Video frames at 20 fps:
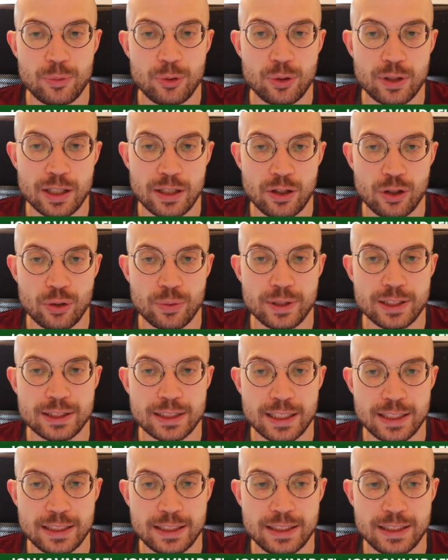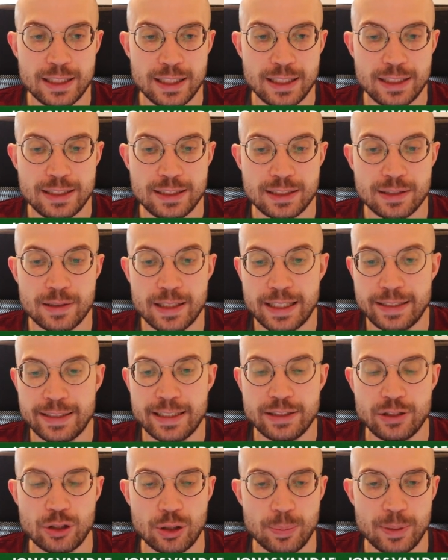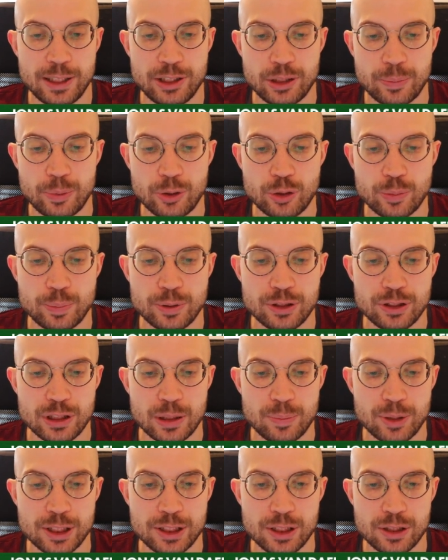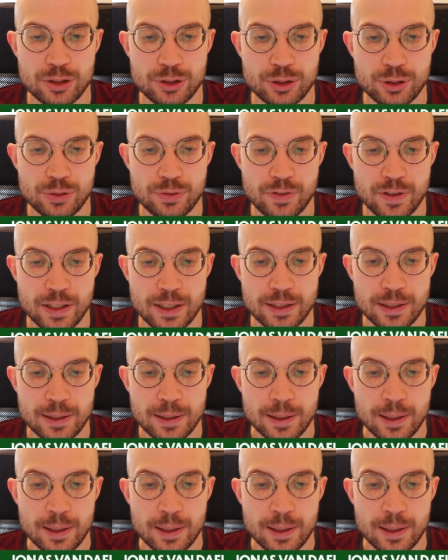You can always exchange, and then your bishop opens up, that's also fine.